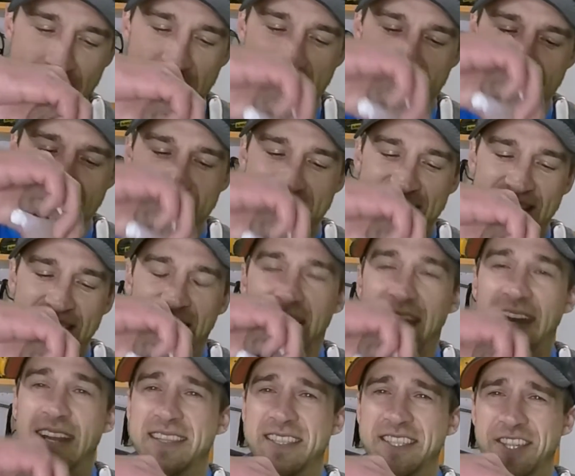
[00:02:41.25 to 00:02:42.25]
it,
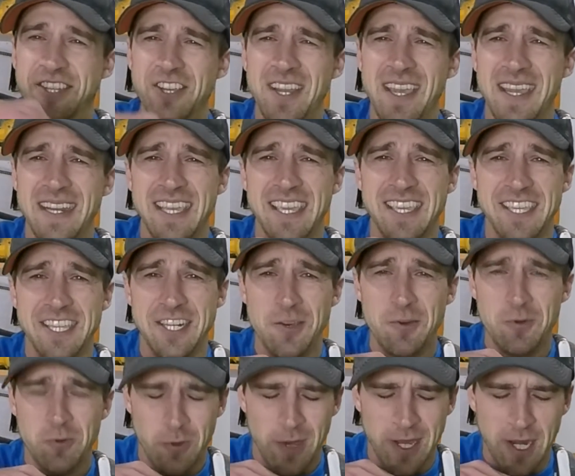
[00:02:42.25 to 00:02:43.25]
and it's a good idea. You
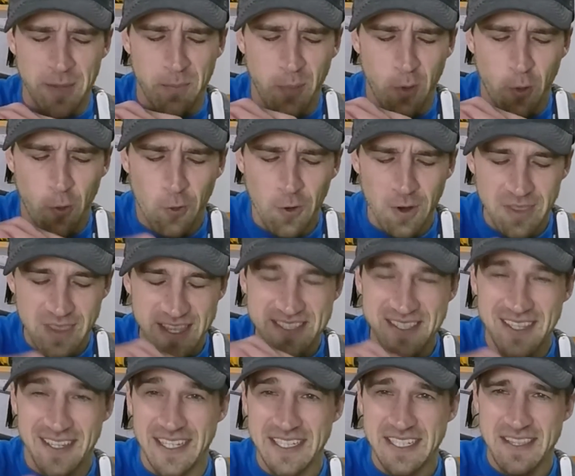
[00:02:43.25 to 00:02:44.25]
don't want to pour
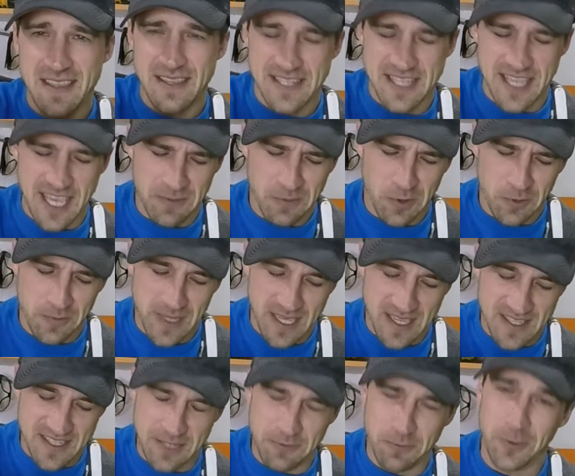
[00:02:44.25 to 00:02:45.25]
this onto the table
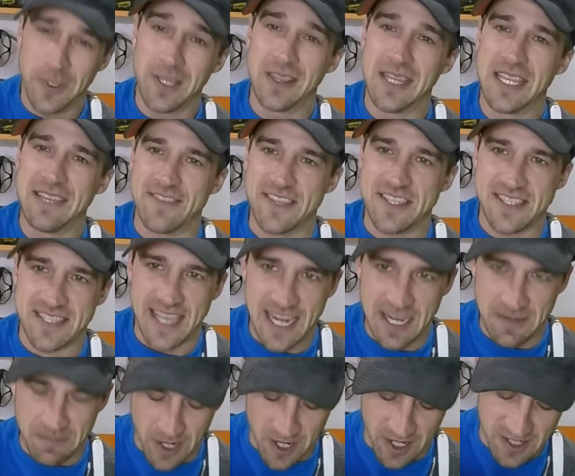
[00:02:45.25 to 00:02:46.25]
because it will leave a
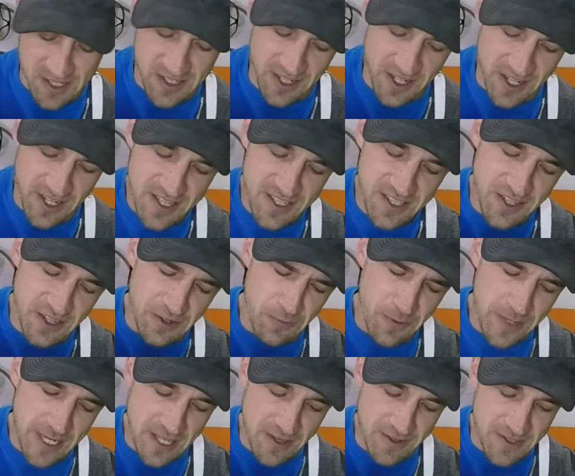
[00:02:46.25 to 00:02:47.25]
stain mark, so you're just going to
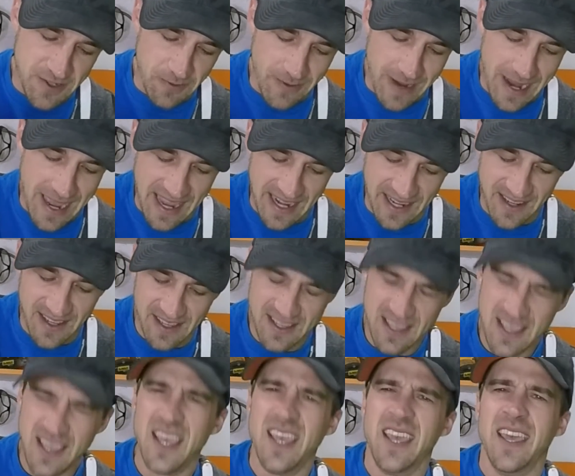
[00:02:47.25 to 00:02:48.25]
want to use a rag.
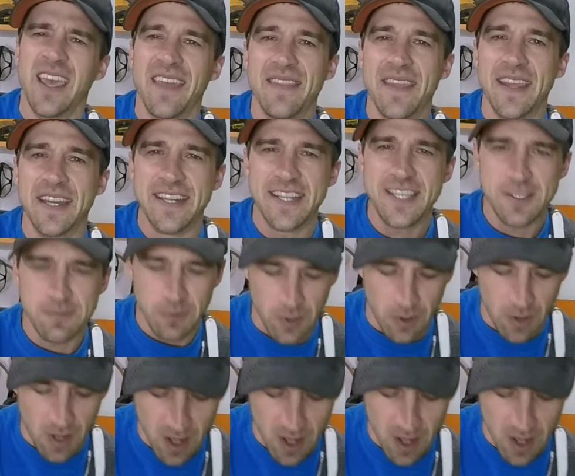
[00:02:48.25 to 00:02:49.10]
And then this will